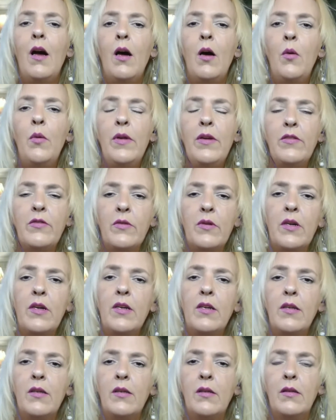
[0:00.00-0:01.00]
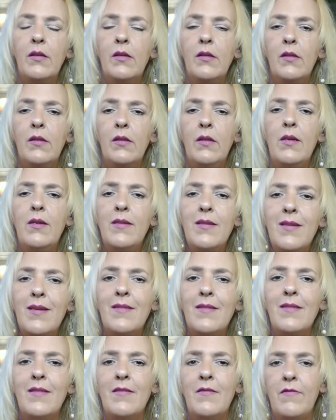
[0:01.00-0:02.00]
Oh, that's right. It
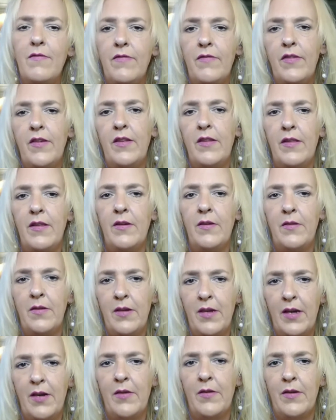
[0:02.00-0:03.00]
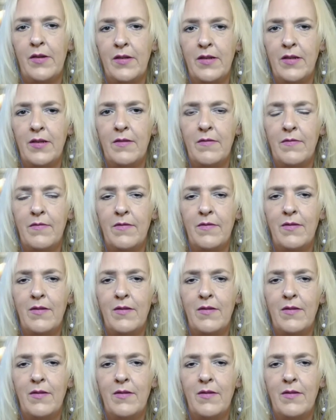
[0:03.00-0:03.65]
doesn't fit their narrative.